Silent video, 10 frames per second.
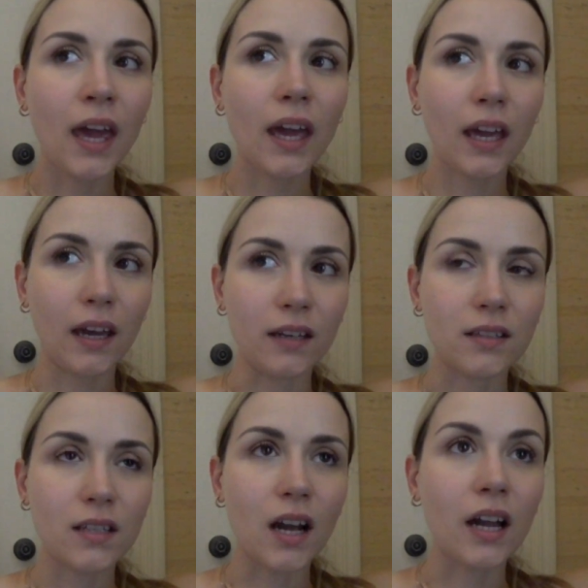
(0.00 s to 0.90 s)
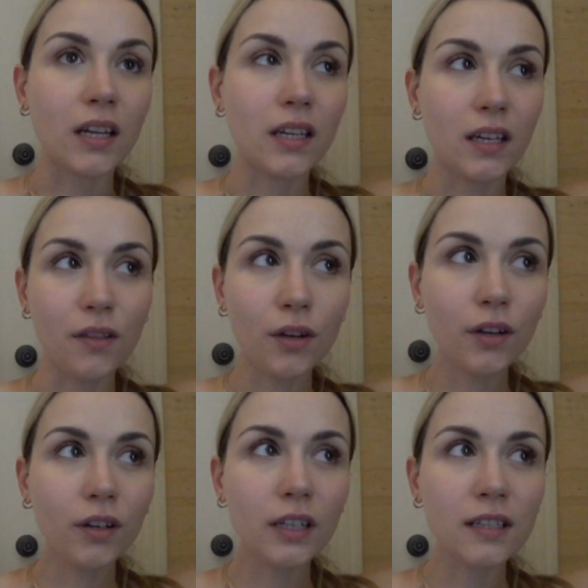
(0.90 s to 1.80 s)
And I
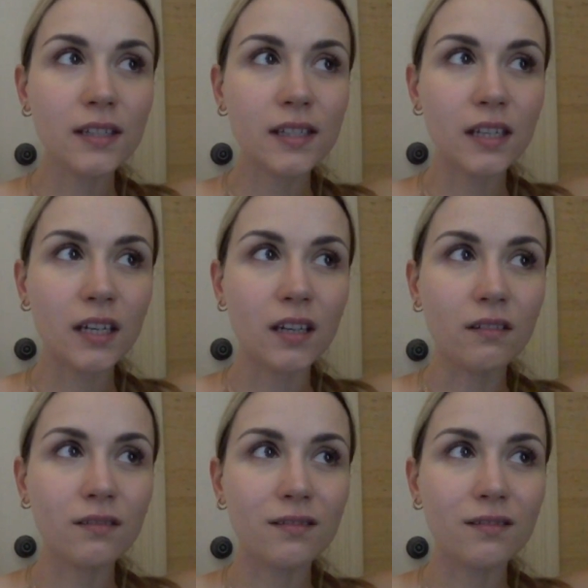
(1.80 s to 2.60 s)
either can see